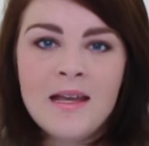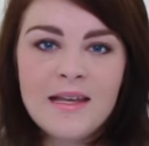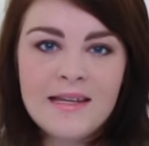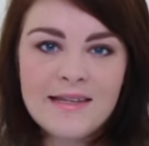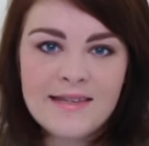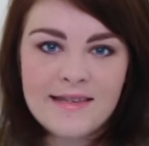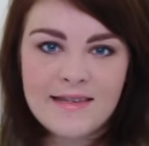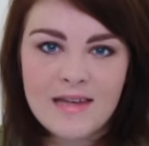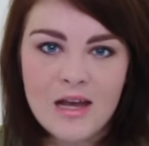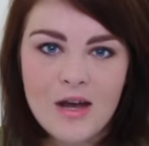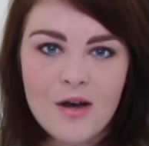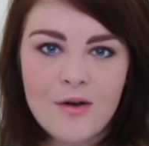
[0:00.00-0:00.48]

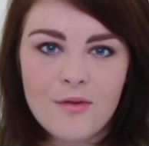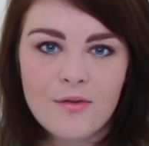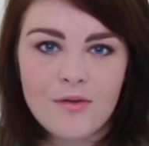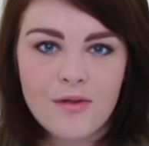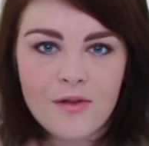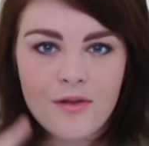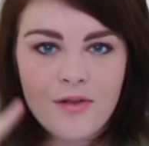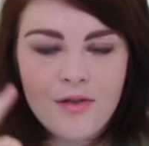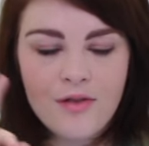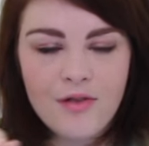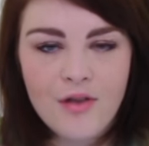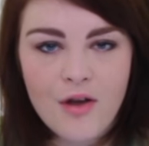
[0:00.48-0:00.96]
So,
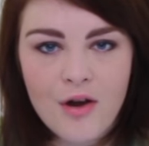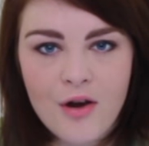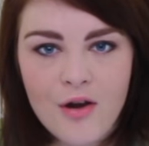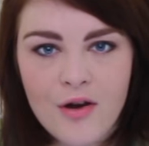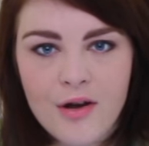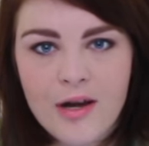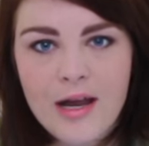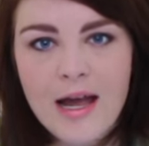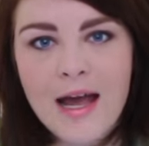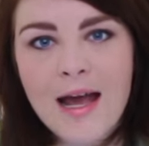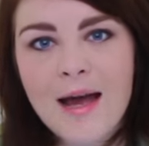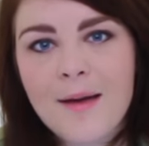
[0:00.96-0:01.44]
the
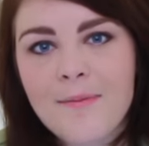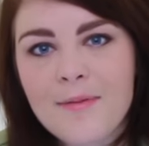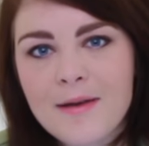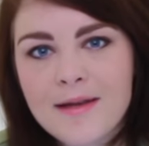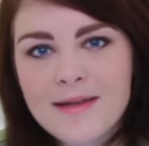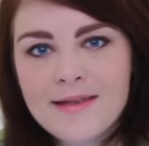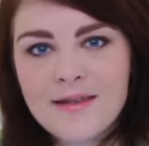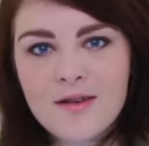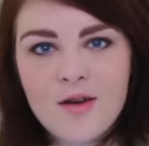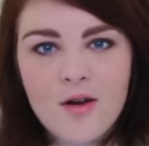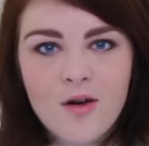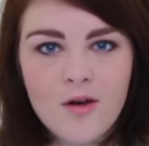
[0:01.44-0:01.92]
third app
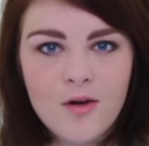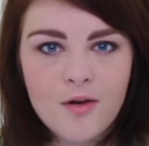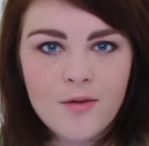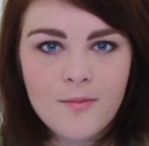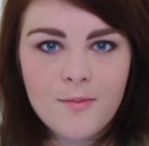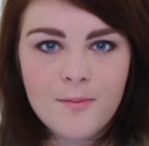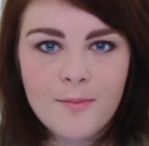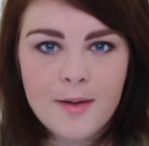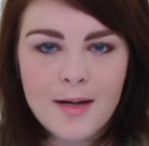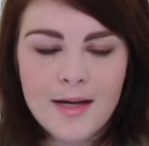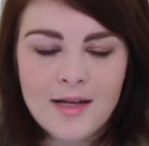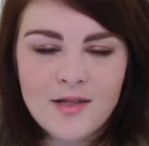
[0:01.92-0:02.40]
is called
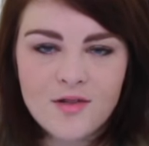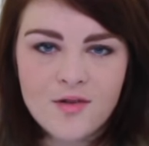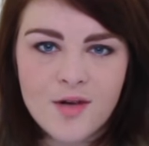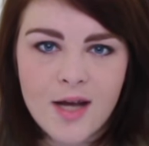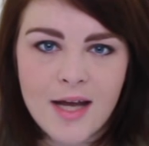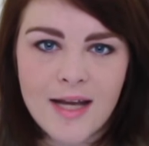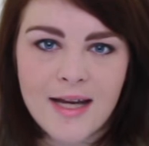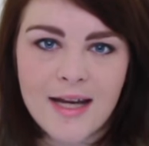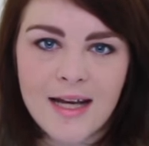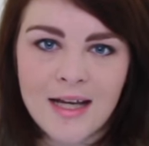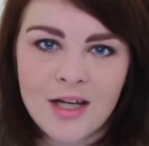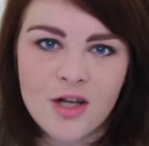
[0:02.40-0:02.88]

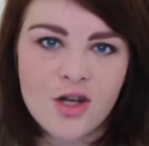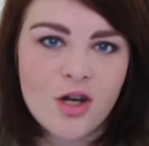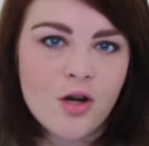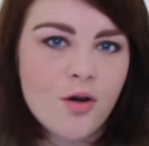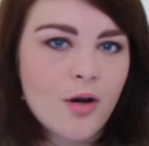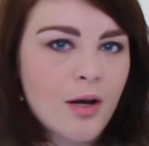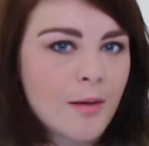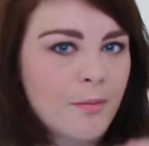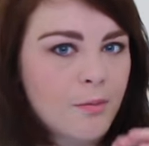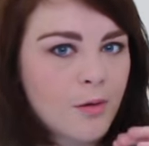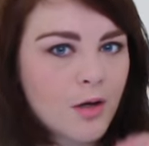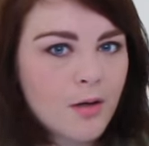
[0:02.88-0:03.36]
Meituan. I know
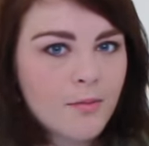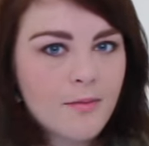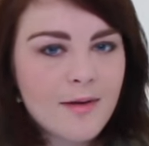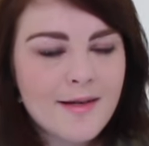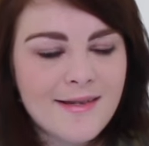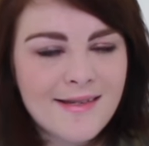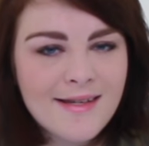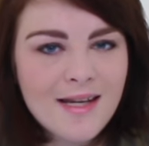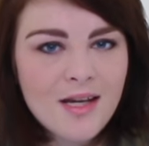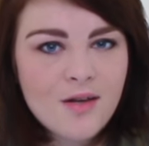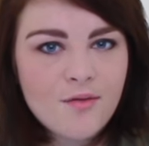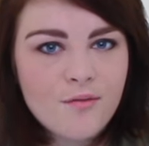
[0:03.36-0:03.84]
I probably
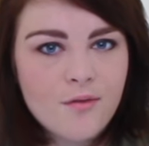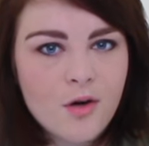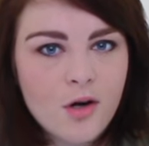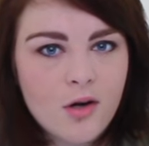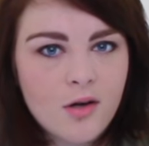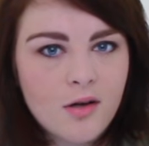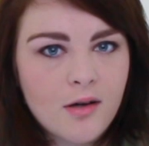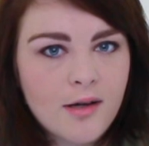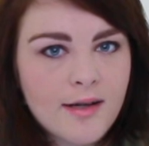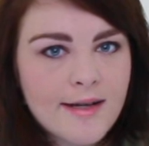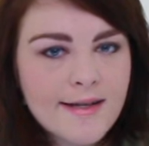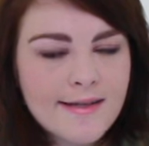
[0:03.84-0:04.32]
say it
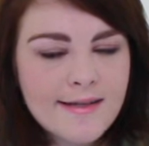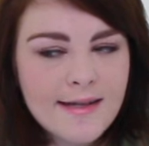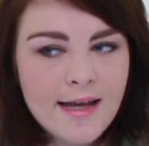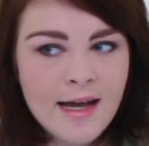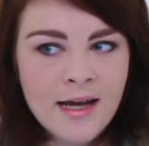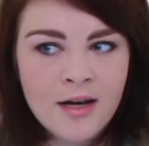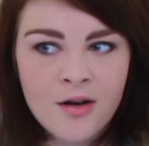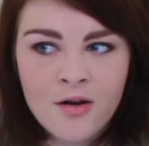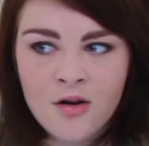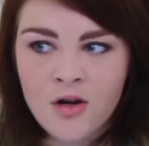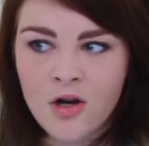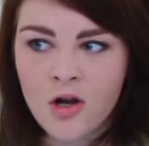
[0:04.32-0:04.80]
wrong, because
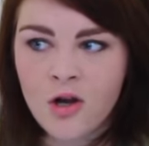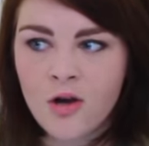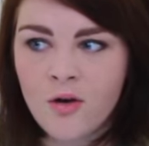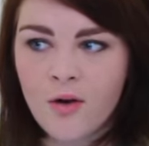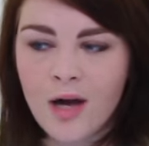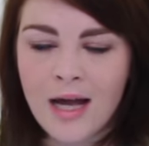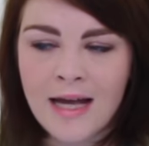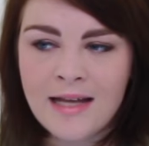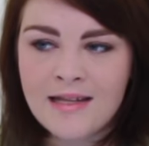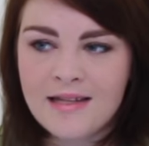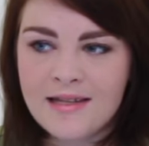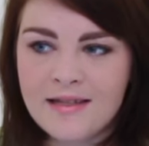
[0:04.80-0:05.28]
I don't
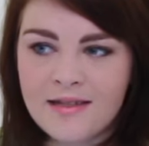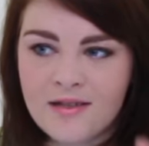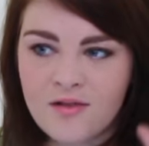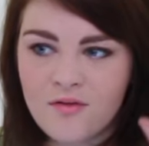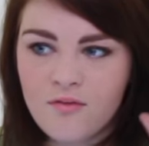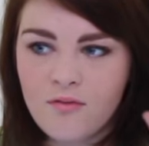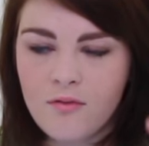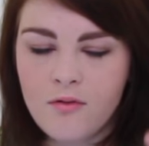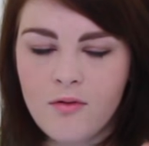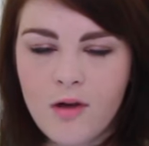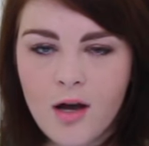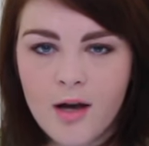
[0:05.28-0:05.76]
know, I just
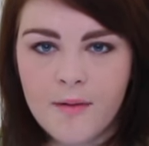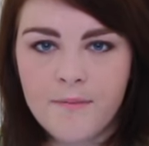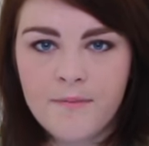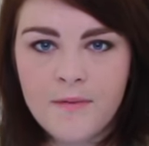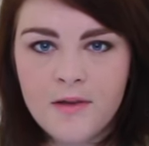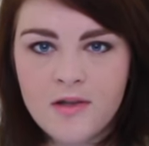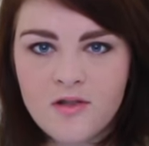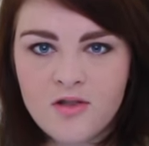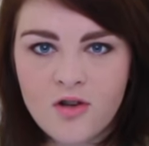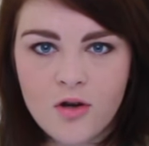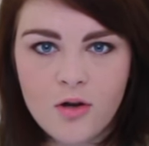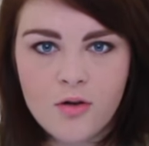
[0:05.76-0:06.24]
screw up
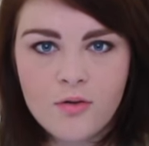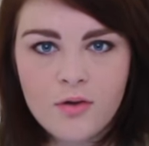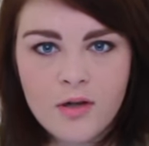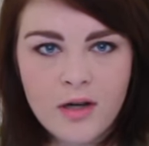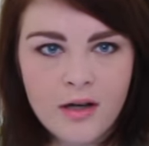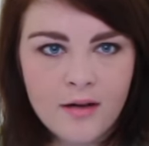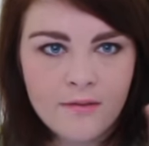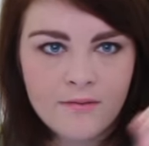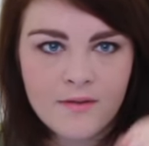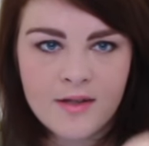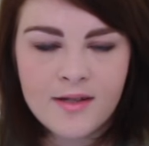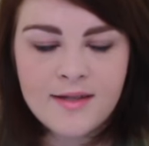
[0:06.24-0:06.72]
the tone
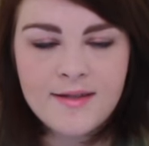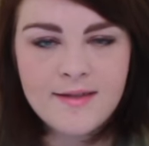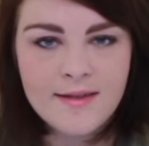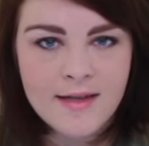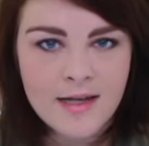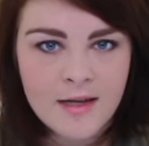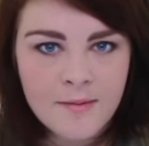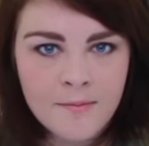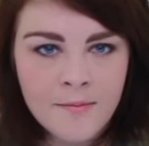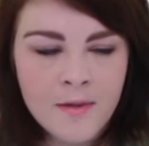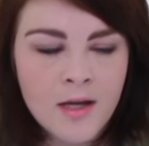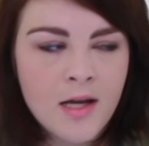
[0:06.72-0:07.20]
of this
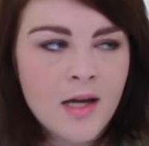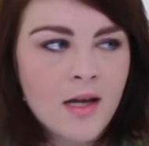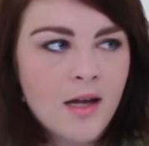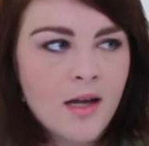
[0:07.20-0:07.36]
name.